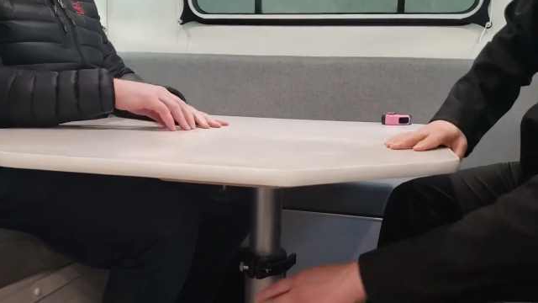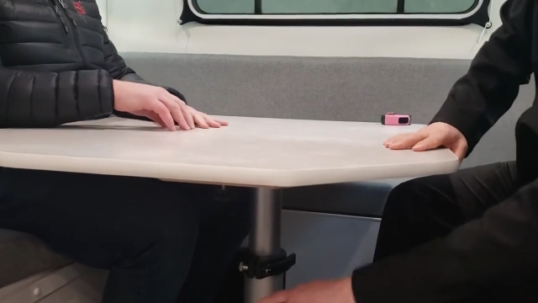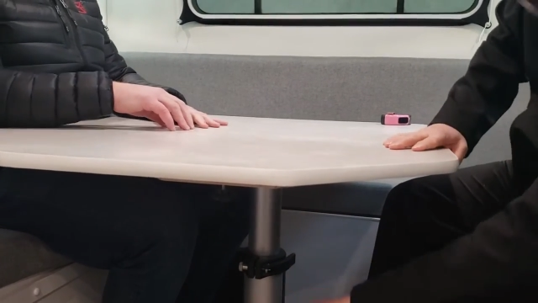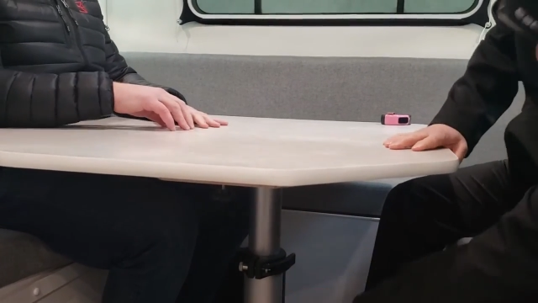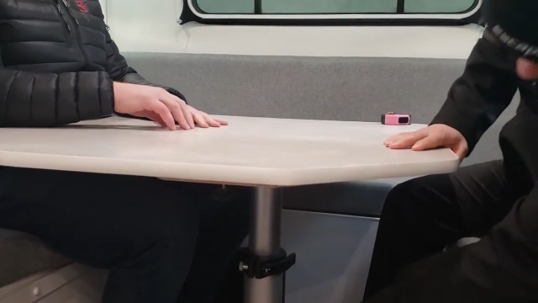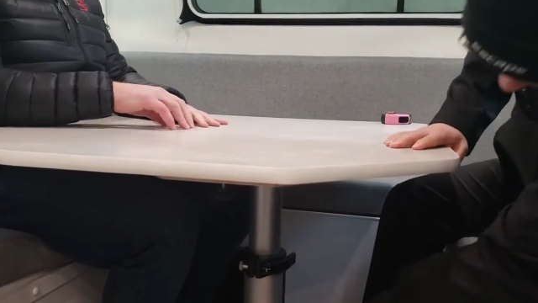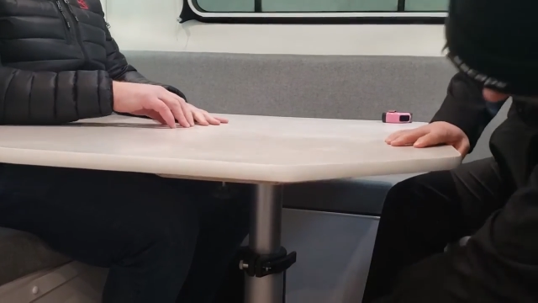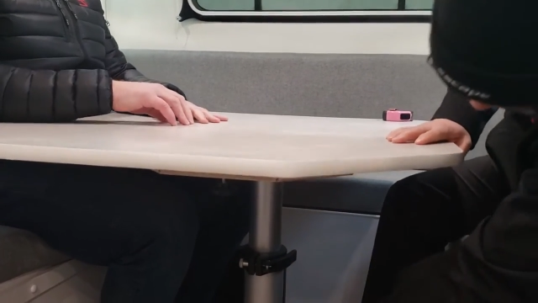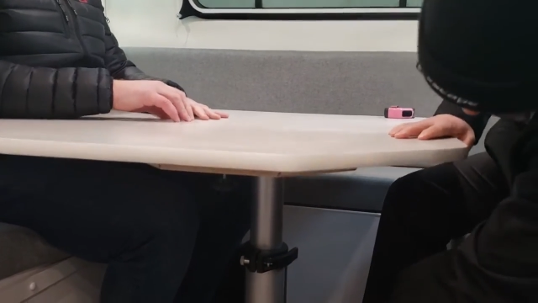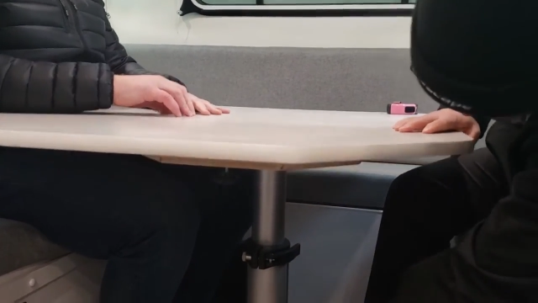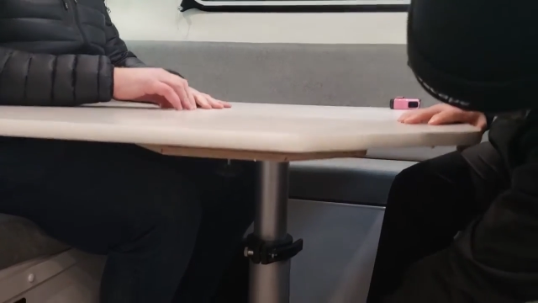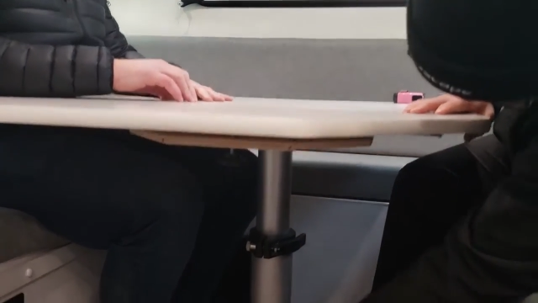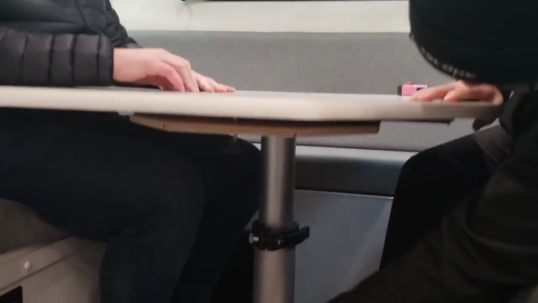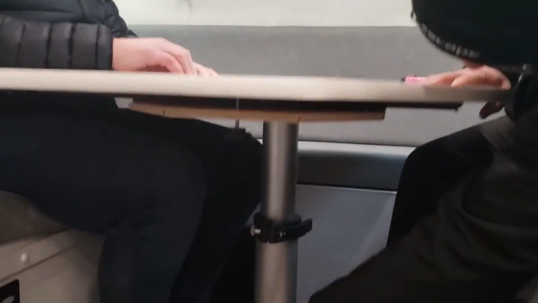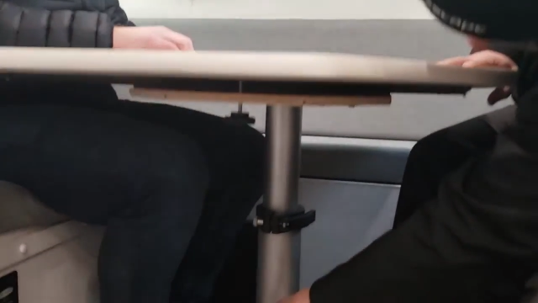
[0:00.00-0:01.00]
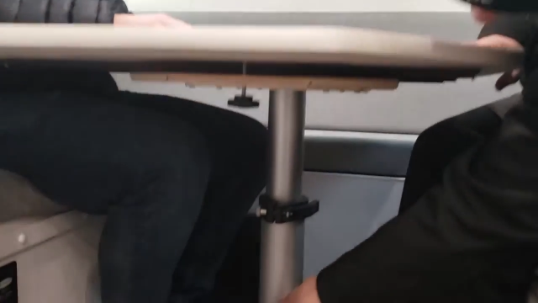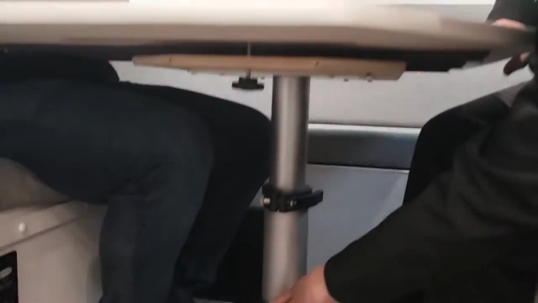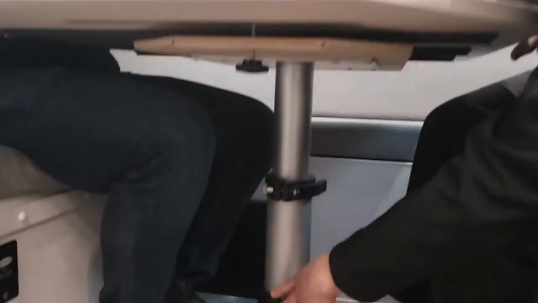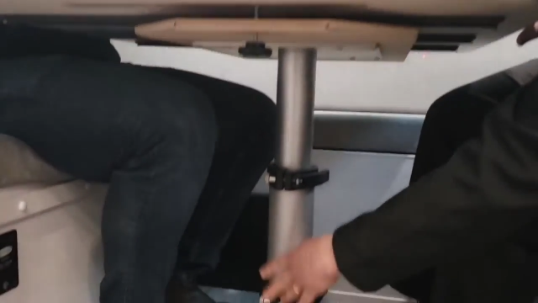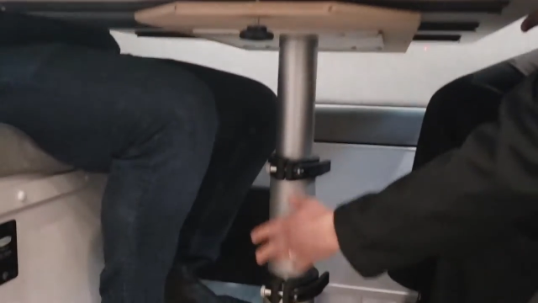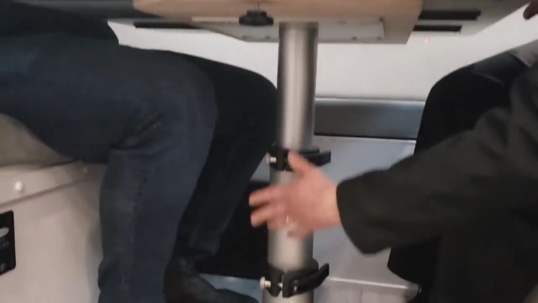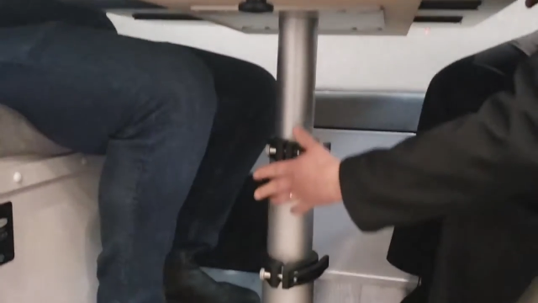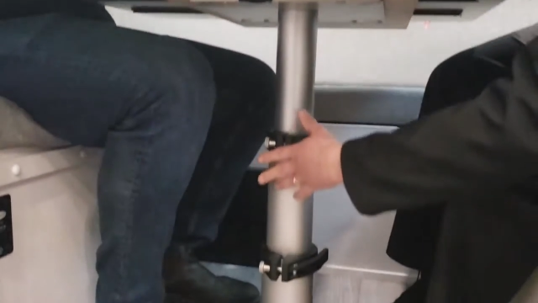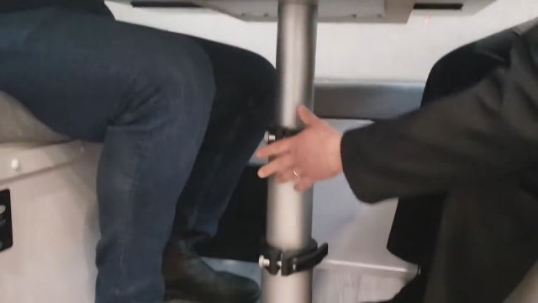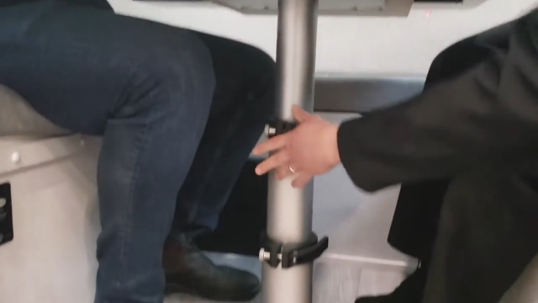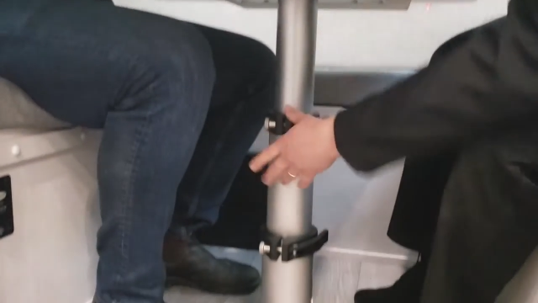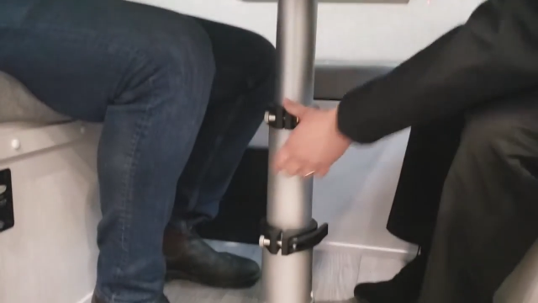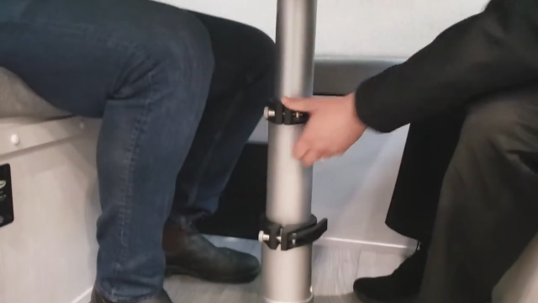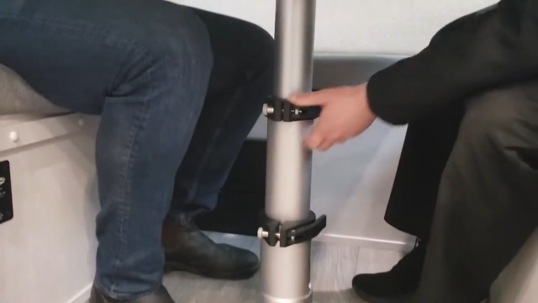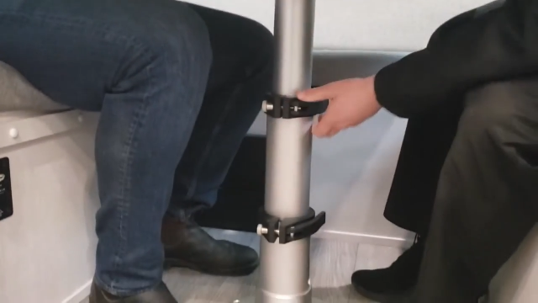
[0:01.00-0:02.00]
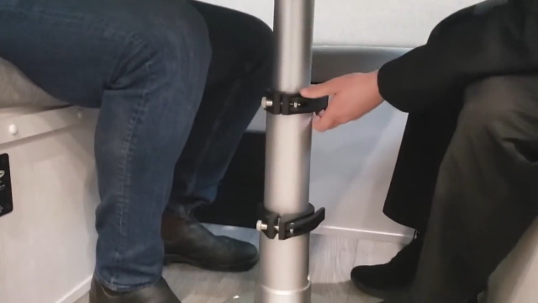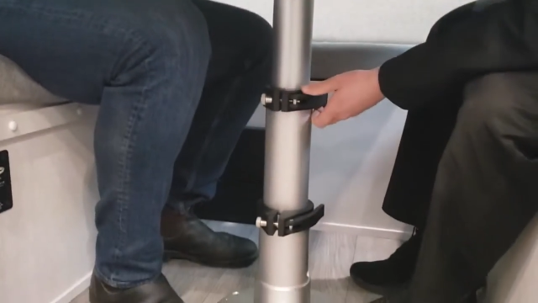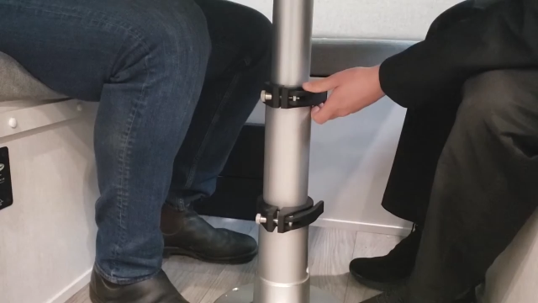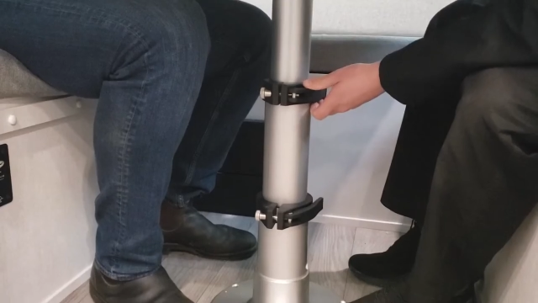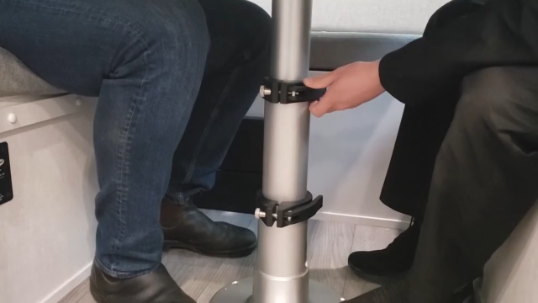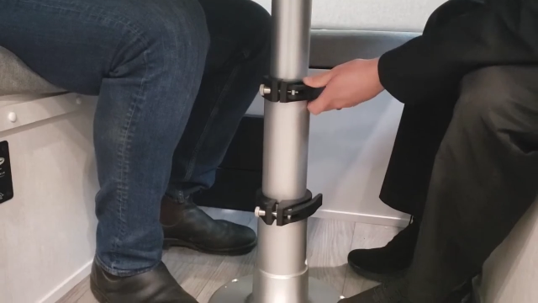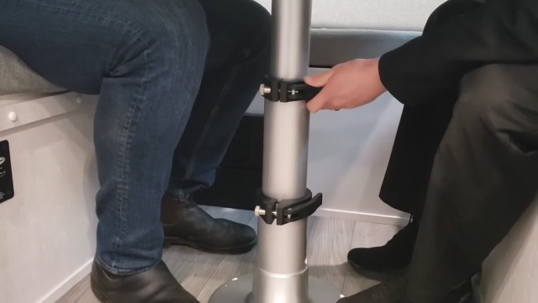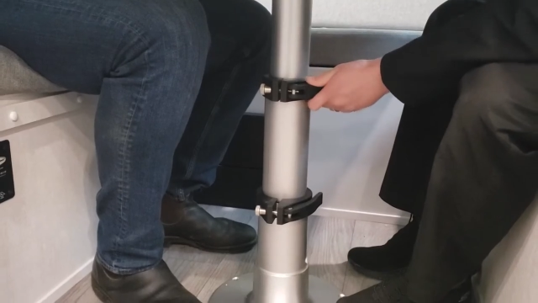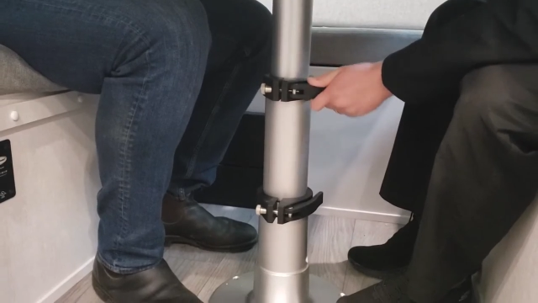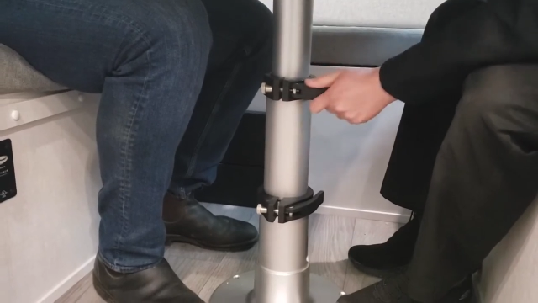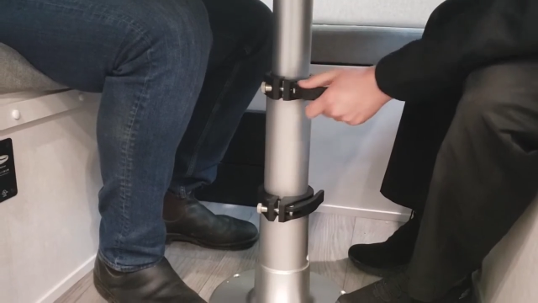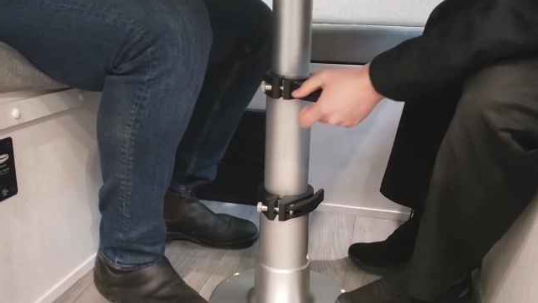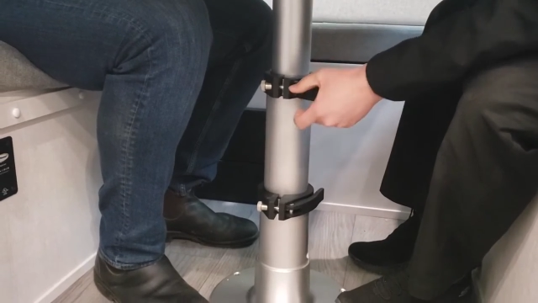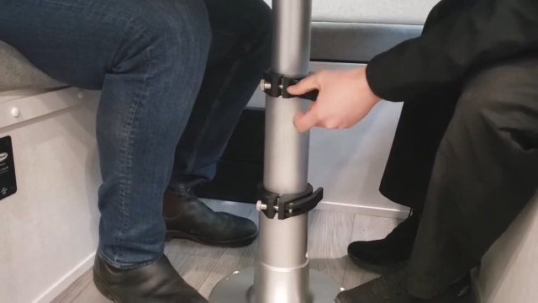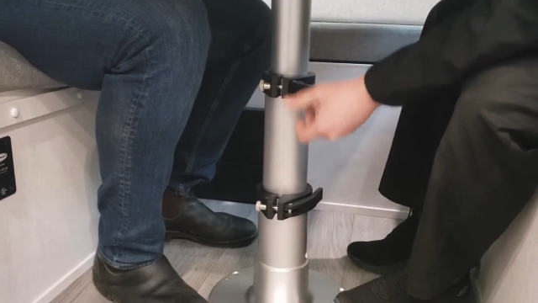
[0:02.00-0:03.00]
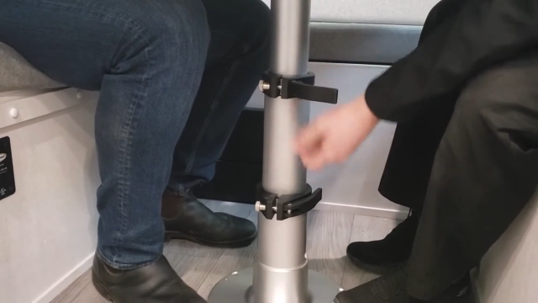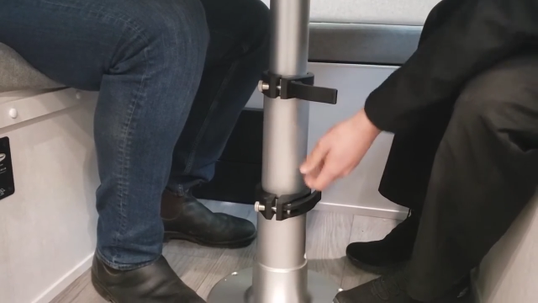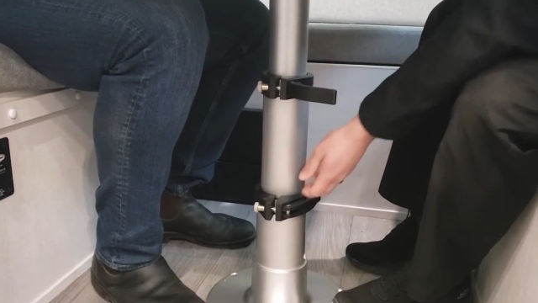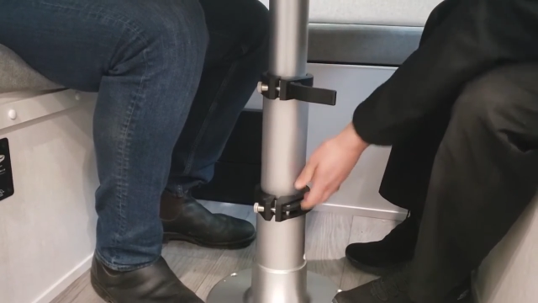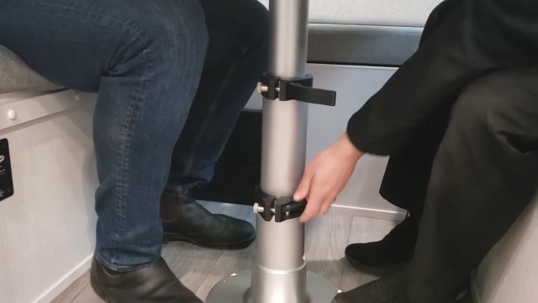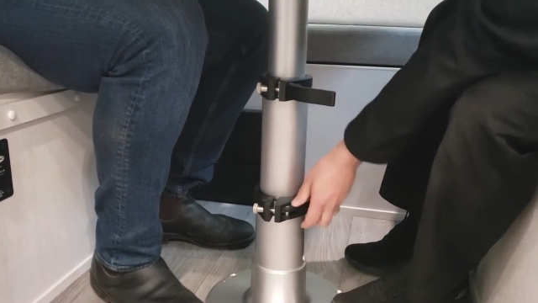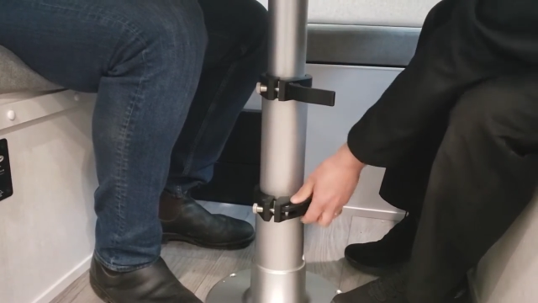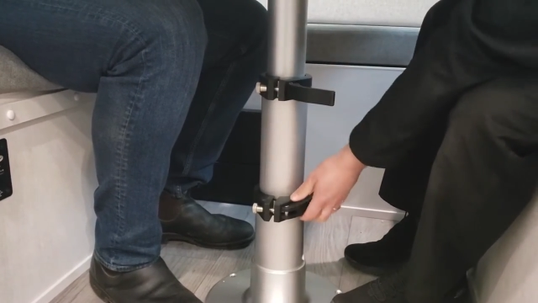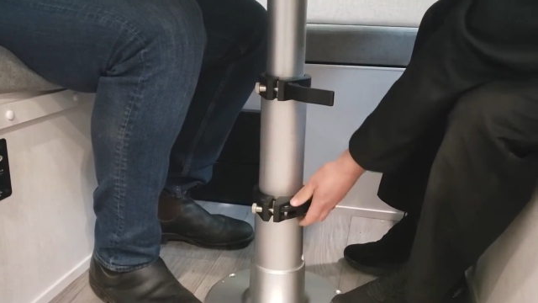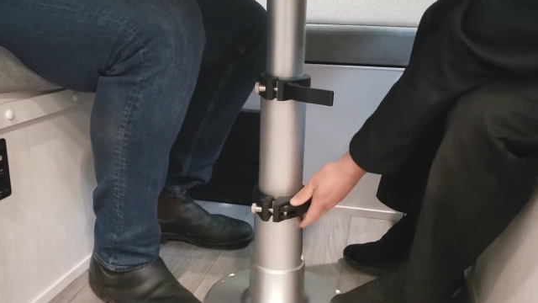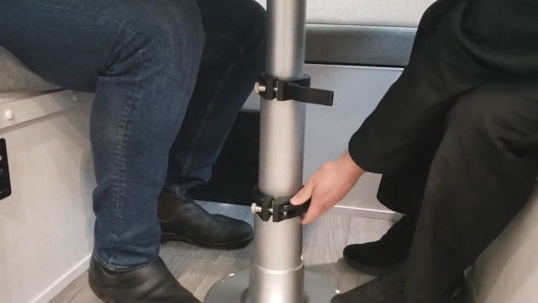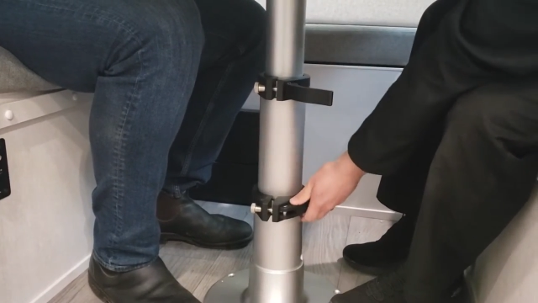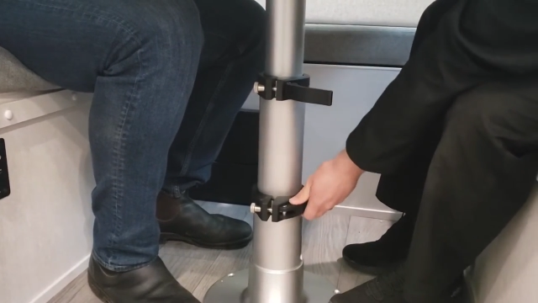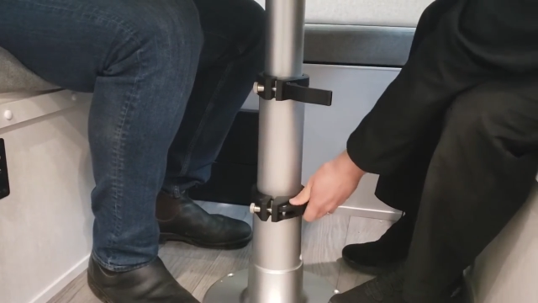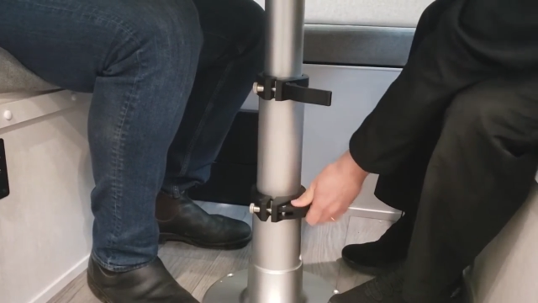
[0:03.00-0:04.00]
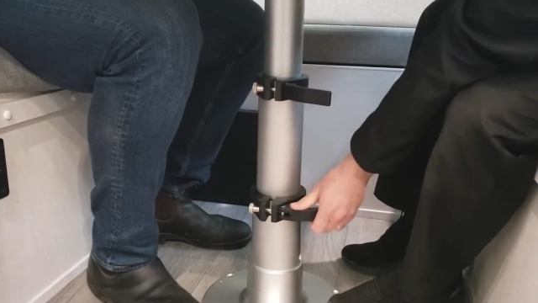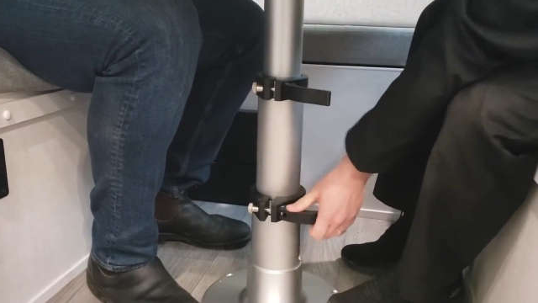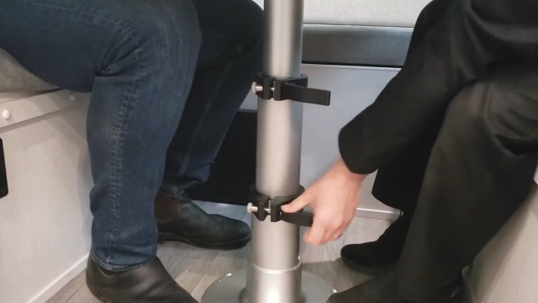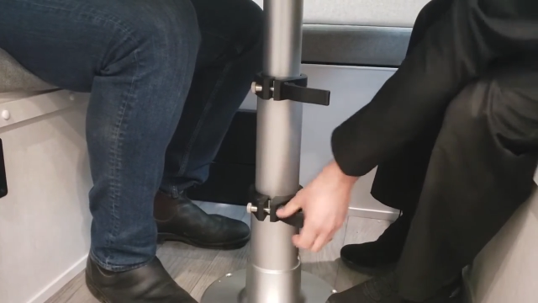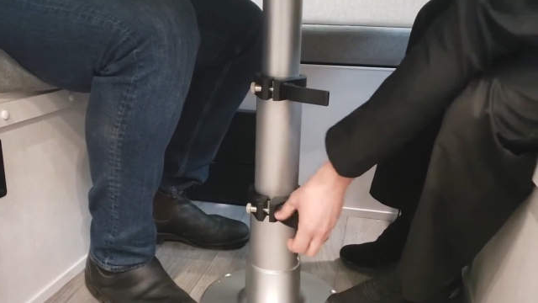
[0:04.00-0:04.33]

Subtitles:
[unreadable: no face in view]